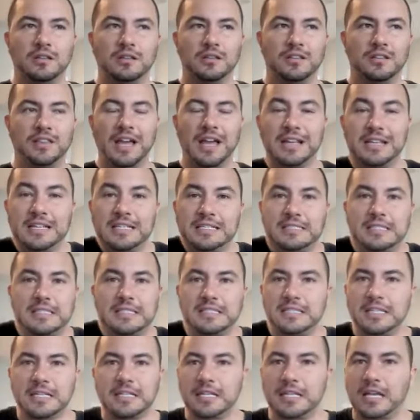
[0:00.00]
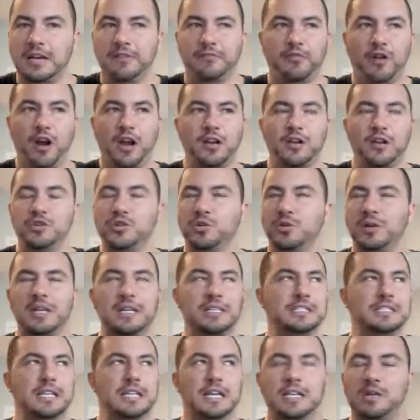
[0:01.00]
That is the DNA of RHINO. You can
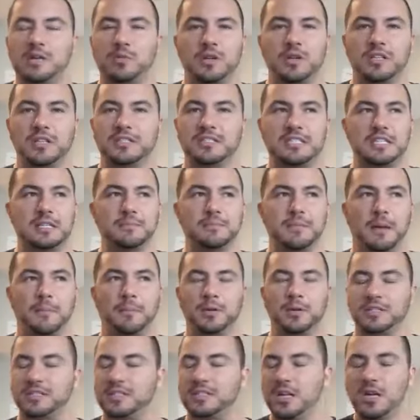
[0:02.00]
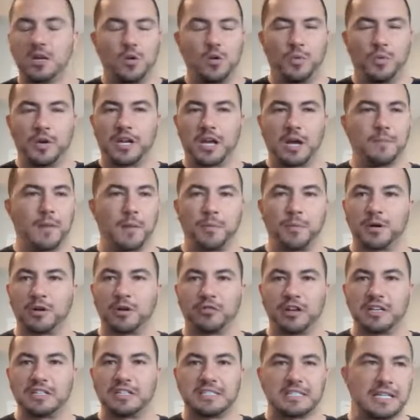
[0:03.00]
ask any one of the team members. We come up with
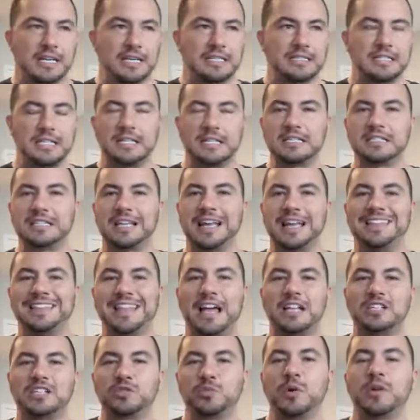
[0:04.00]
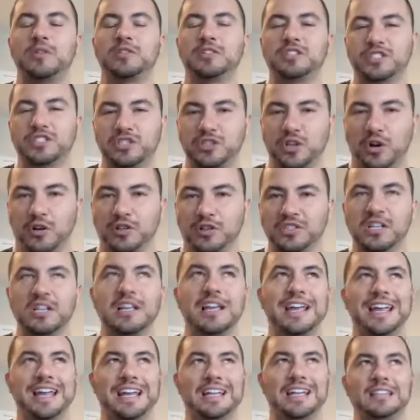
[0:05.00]
crazy ideas, and that's where it starts.
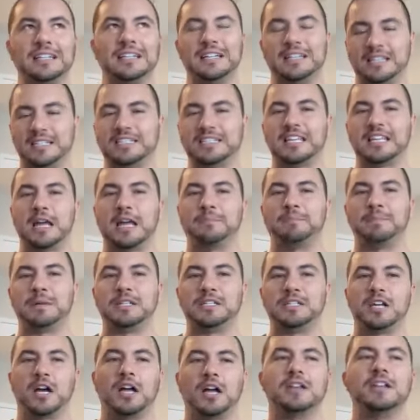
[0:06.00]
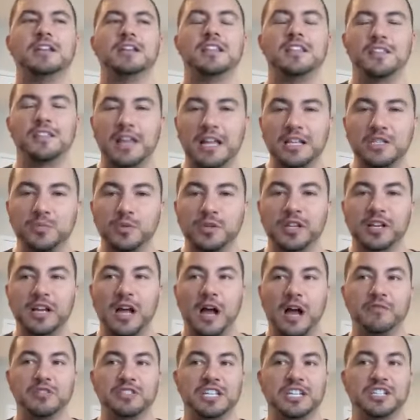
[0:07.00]
Anthony, this can't be done. That's where the
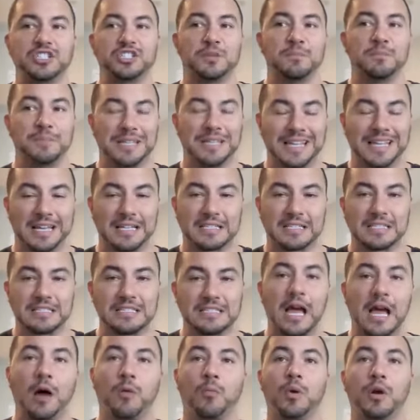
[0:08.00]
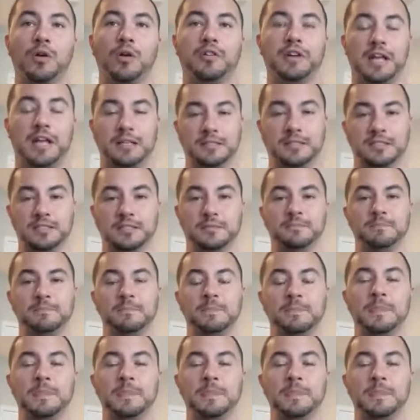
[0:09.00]
conversation begins, not where it ends.